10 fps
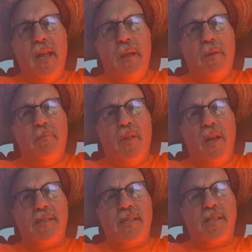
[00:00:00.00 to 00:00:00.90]
And then
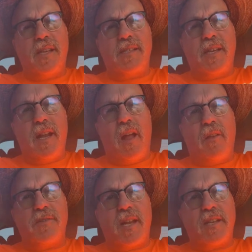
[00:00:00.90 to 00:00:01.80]
plus the
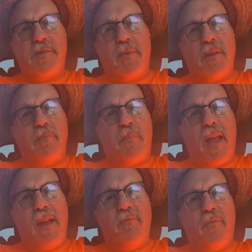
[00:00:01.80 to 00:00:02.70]
$60 that I spent
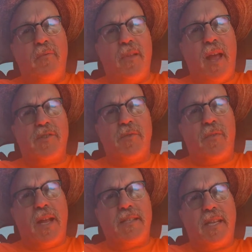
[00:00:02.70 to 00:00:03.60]
paying extra
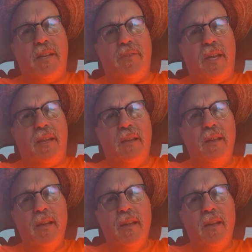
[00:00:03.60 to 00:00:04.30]
for that TV,